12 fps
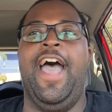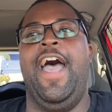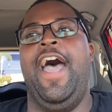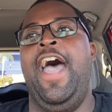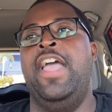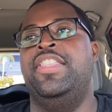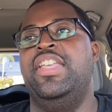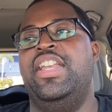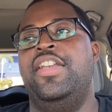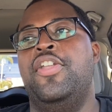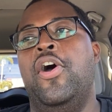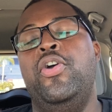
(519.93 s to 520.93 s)
I did a
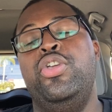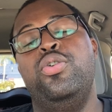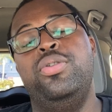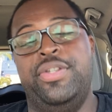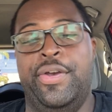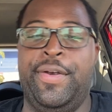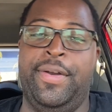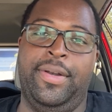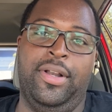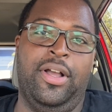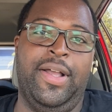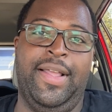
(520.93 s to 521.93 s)
no U-turn
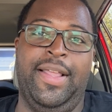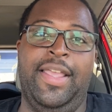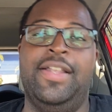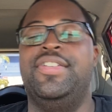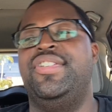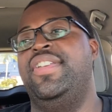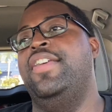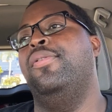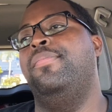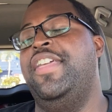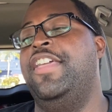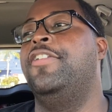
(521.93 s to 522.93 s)
in Seal
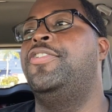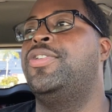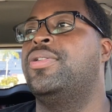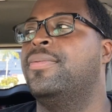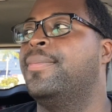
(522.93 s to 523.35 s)
Beach.